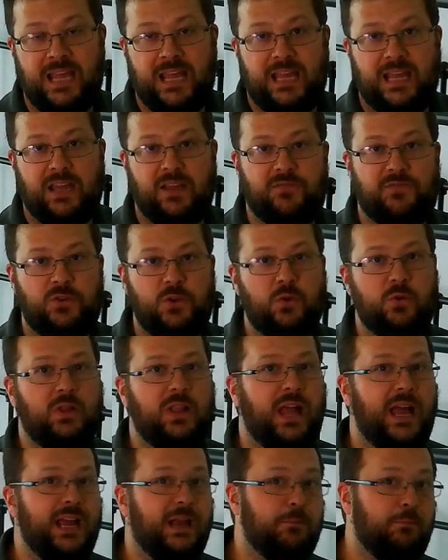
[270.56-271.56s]
If you
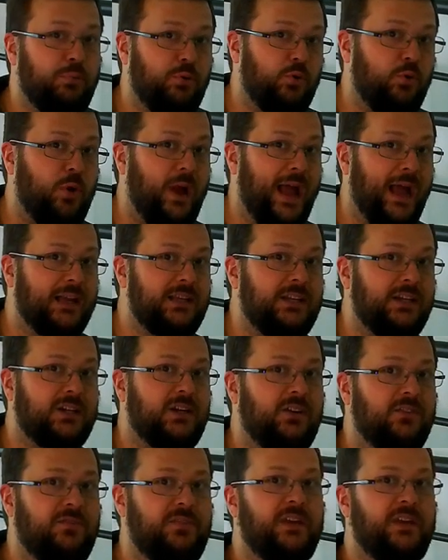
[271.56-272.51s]
like practical